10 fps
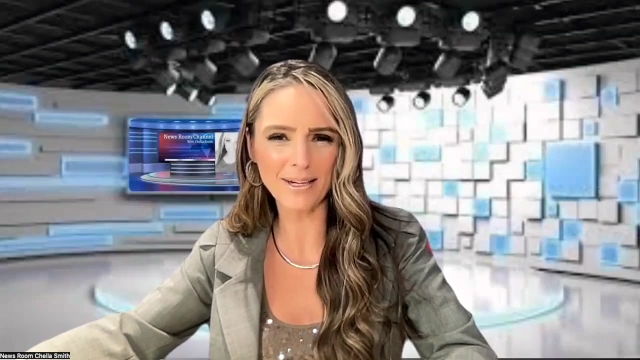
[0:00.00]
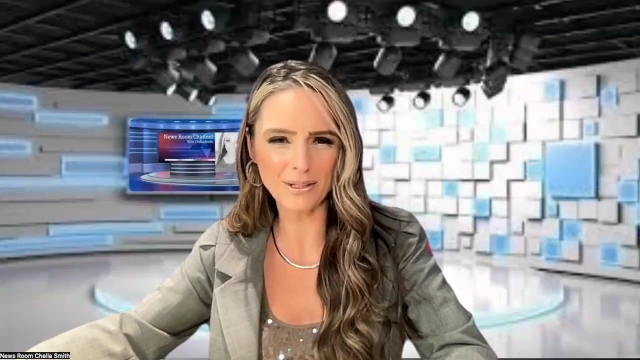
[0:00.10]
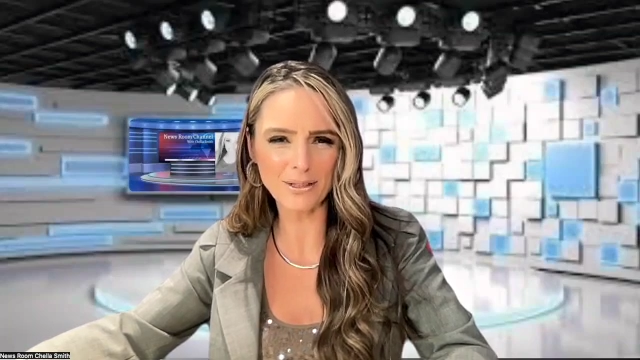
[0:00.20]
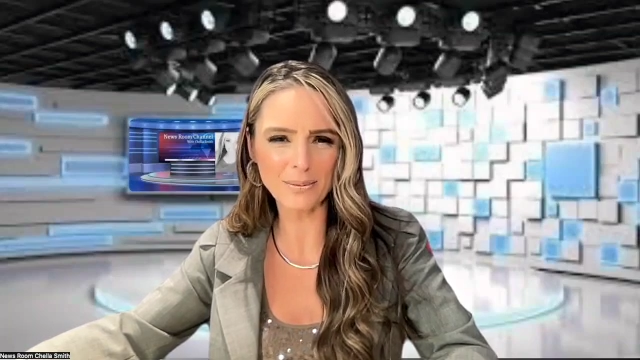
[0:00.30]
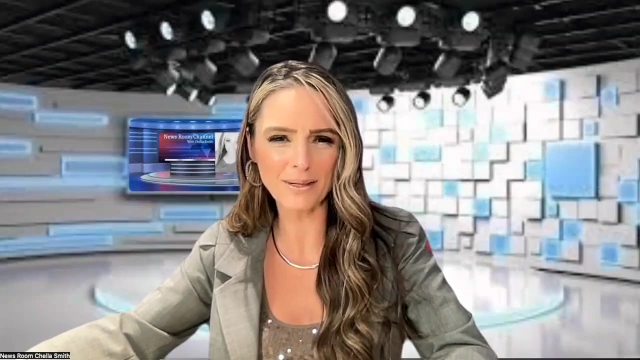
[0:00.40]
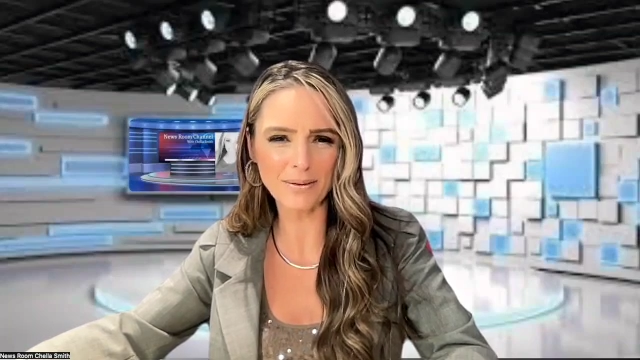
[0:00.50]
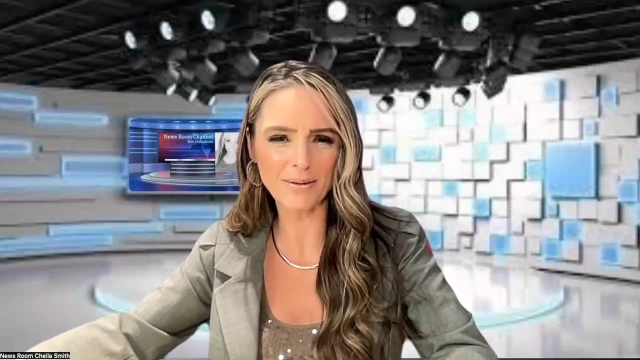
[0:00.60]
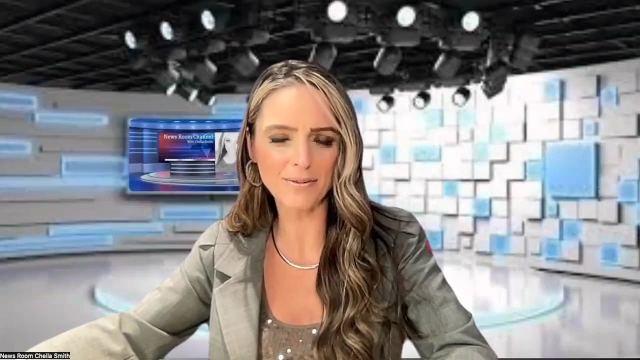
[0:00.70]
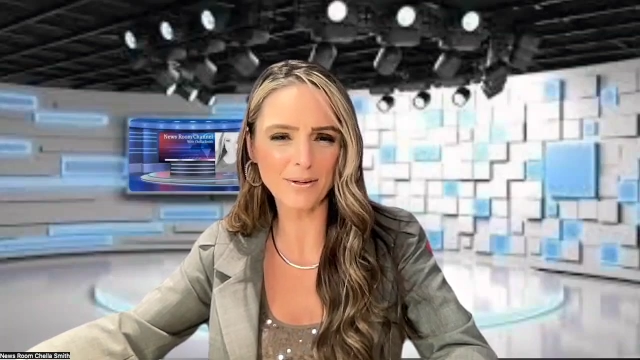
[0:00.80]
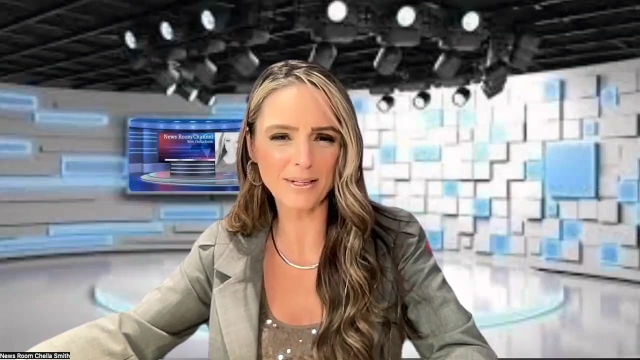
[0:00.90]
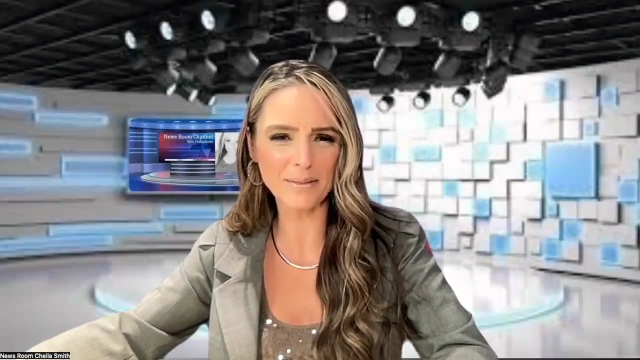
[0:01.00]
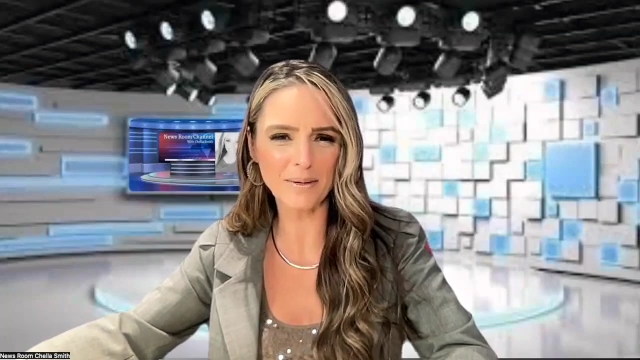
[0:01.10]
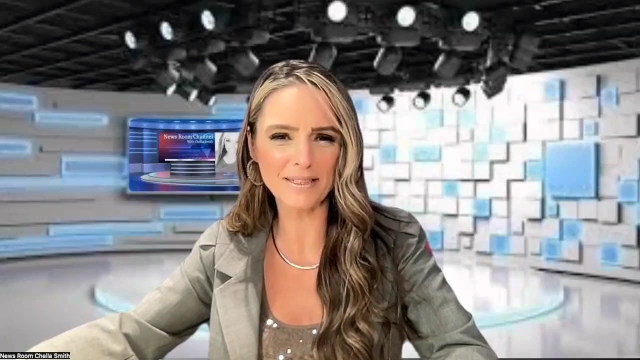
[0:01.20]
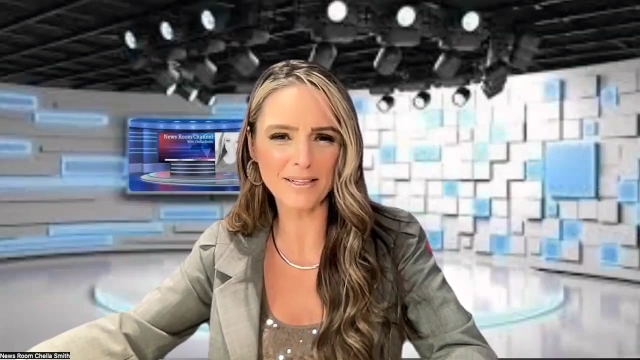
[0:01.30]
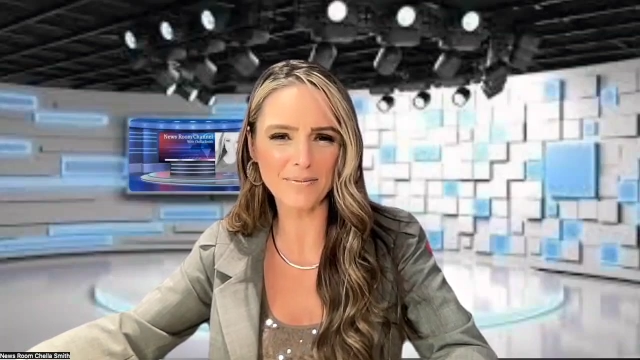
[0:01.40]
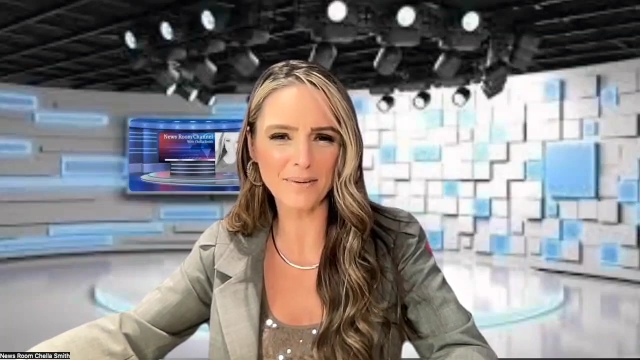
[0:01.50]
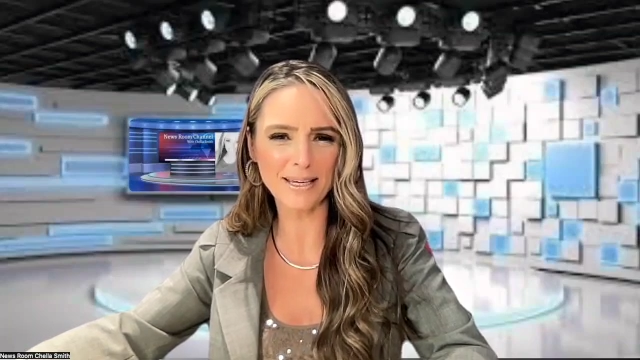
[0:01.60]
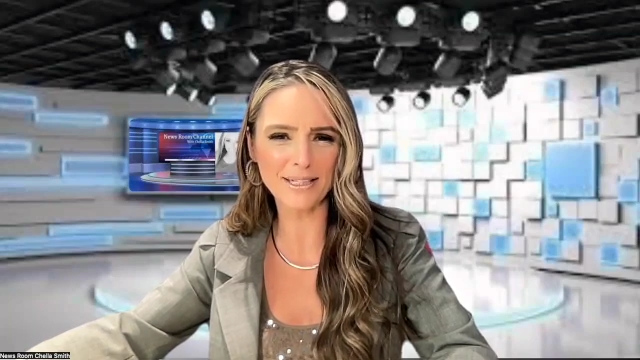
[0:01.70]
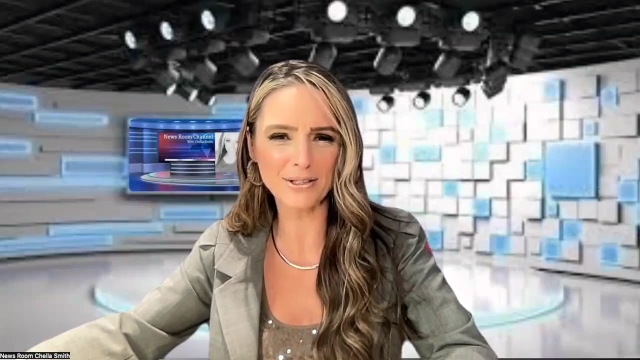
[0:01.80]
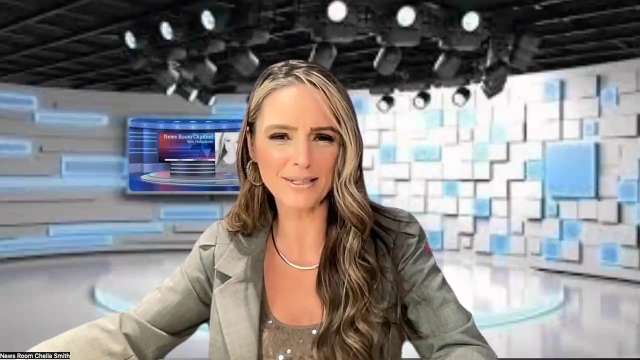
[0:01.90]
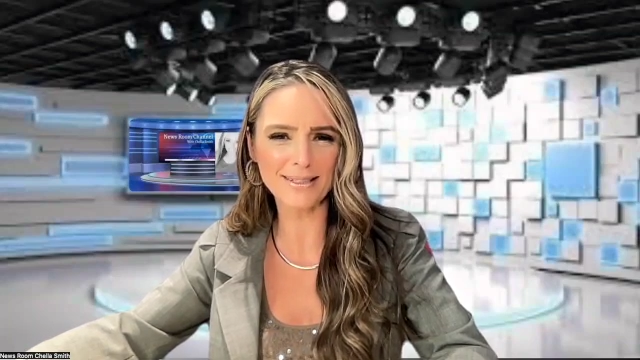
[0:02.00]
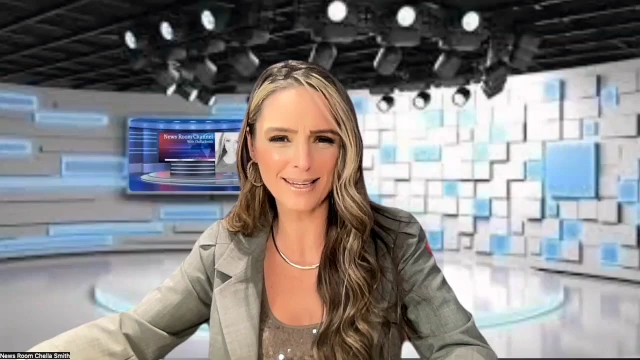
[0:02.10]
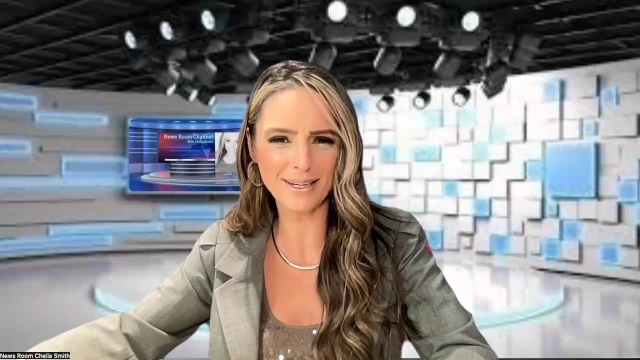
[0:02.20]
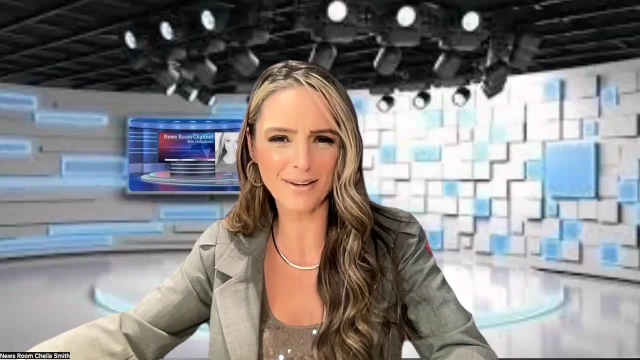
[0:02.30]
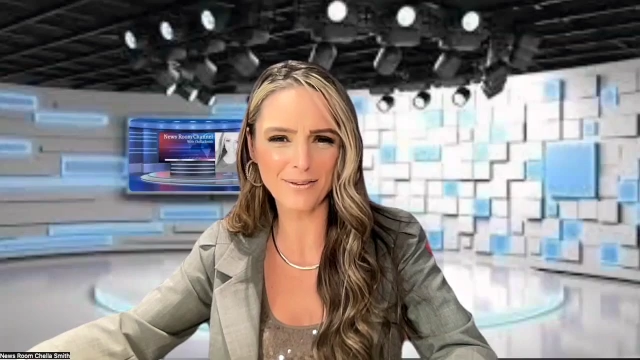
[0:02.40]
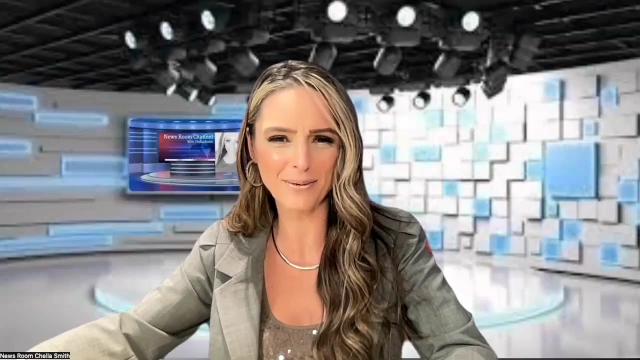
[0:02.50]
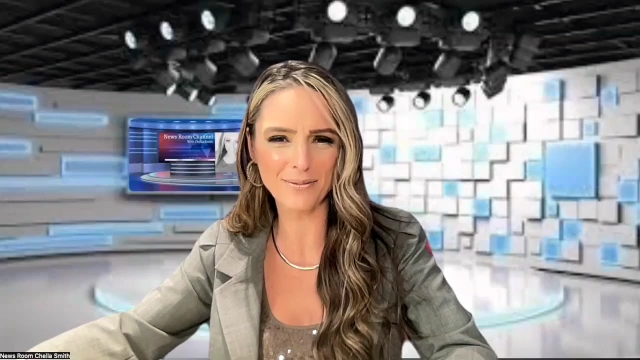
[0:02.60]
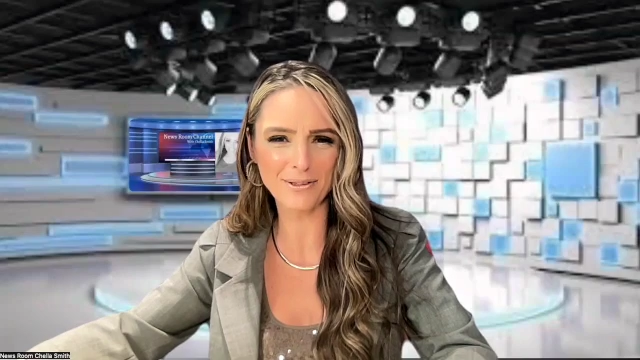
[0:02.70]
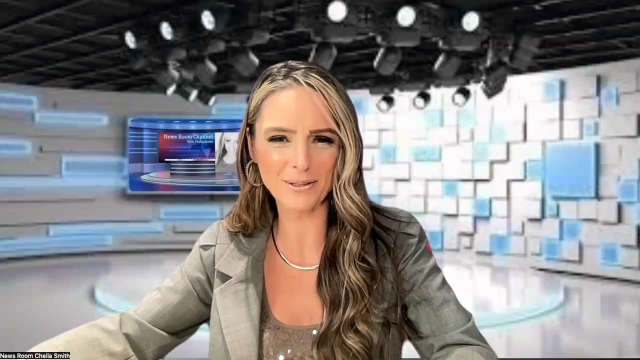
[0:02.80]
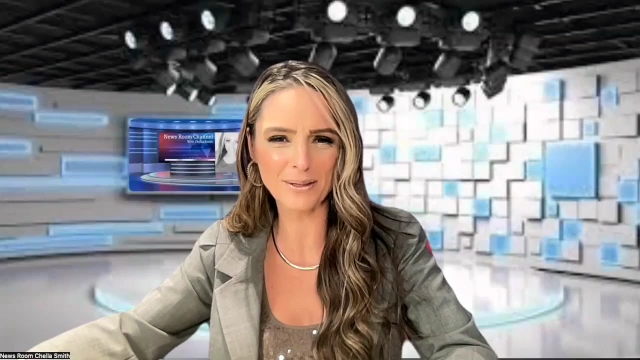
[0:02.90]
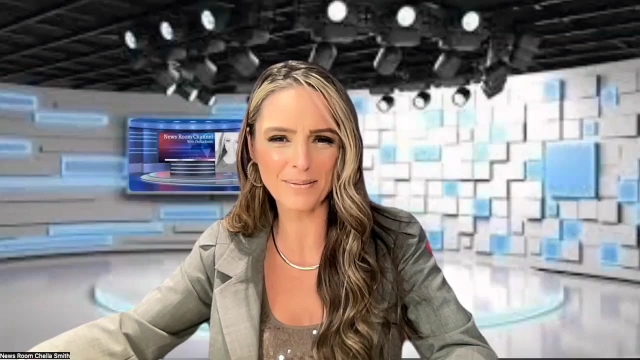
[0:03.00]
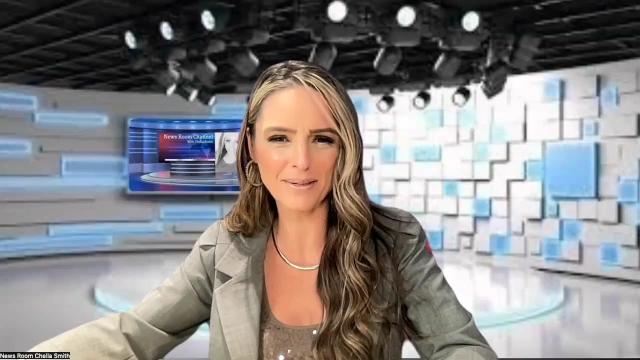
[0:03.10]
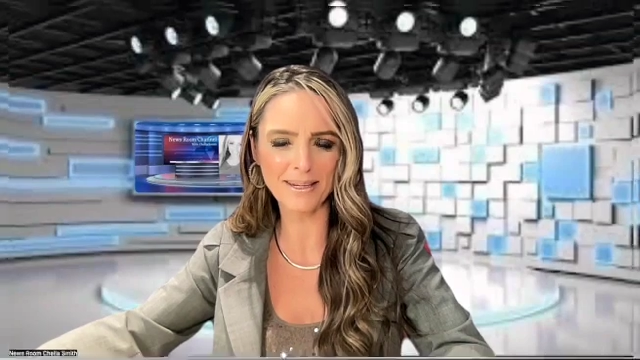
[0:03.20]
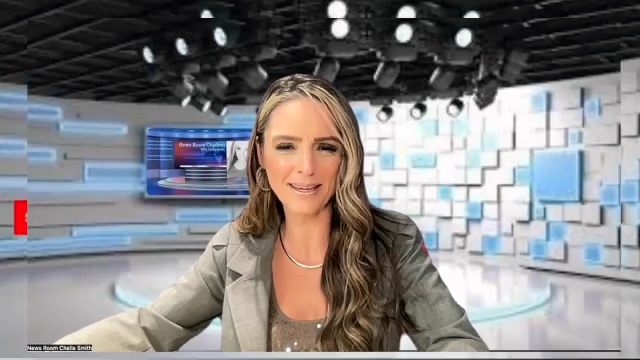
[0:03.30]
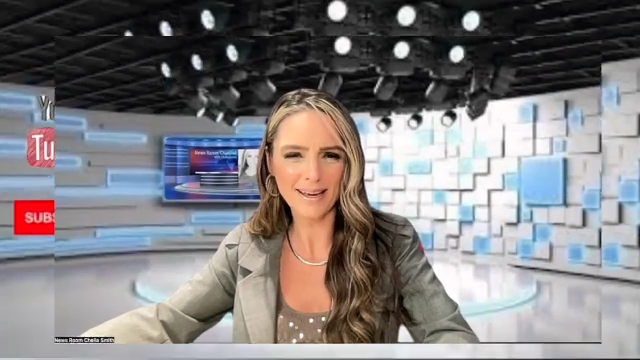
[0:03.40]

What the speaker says: I do this weekly review, and it's based off my interest. Thank you, everyone, for joining me.